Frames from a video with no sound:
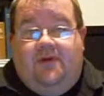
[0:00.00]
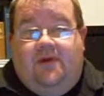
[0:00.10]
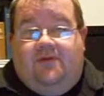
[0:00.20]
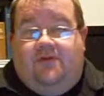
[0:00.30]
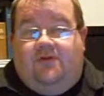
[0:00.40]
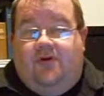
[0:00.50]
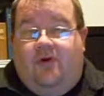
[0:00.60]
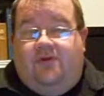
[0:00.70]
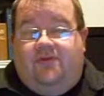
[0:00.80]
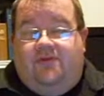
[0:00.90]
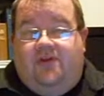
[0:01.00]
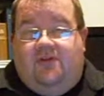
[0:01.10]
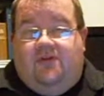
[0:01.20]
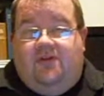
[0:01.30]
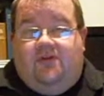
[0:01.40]
it's a jury's
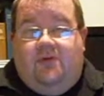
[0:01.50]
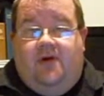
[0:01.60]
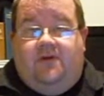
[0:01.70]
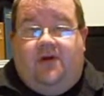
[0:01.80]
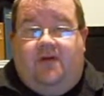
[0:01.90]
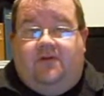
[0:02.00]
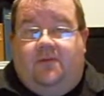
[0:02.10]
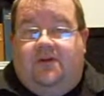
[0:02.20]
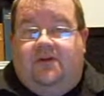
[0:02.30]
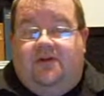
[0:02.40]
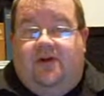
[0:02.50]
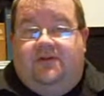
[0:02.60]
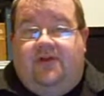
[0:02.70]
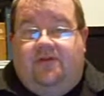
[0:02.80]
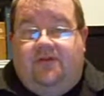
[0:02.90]
decision as to whether or not someone is
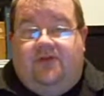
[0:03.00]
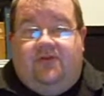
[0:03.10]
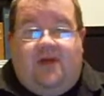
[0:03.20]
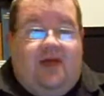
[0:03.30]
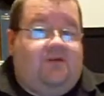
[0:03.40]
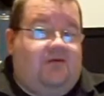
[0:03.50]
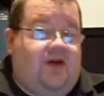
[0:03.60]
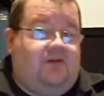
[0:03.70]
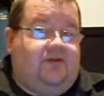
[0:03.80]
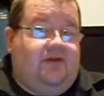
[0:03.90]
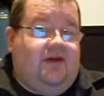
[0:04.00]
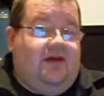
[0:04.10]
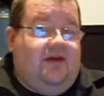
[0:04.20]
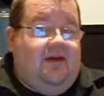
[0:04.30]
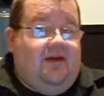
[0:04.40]
guilty of this or that offense,
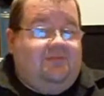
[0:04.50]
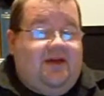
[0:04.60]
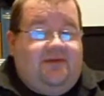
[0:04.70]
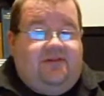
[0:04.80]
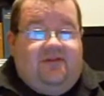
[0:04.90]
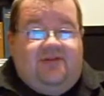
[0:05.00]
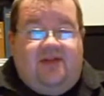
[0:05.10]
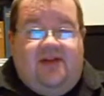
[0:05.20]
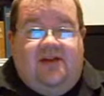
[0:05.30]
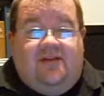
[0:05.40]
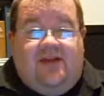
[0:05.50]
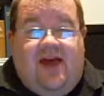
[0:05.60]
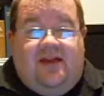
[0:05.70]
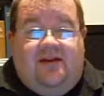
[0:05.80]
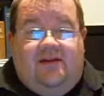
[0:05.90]
and basically saying
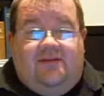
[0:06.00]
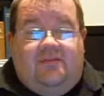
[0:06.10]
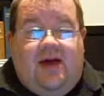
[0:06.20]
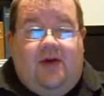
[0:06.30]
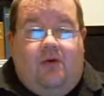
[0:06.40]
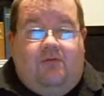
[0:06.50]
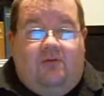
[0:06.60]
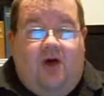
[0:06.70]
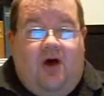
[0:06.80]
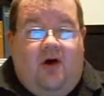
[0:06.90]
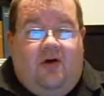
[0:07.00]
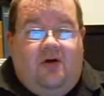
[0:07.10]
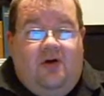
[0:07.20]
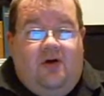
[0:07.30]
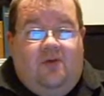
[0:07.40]
that it's a matter of law
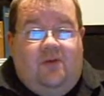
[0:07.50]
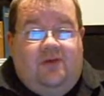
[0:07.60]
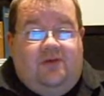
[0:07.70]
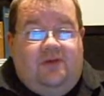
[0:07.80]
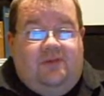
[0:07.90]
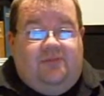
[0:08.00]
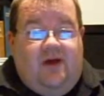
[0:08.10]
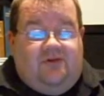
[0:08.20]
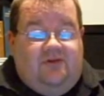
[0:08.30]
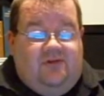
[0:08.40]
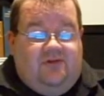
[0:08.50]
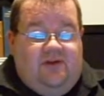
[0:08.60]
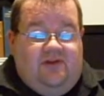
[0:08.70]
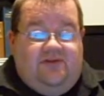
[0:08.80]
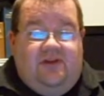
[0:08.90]
whether the abduction is
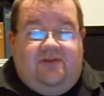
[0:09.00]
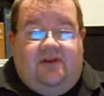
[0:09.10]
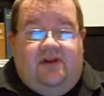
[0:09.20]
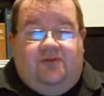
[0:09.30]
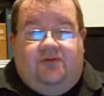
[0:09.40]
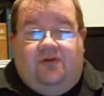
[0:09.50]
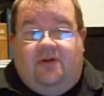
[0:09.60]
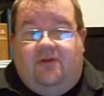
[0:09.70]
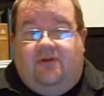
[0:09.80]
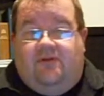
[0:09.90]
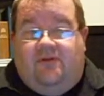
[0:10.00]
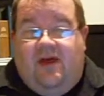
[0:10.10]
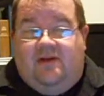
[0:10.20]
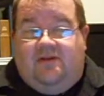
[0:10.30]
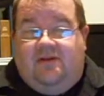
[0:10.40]
incidental to another
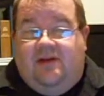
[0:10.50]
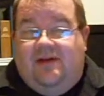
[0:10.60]
offense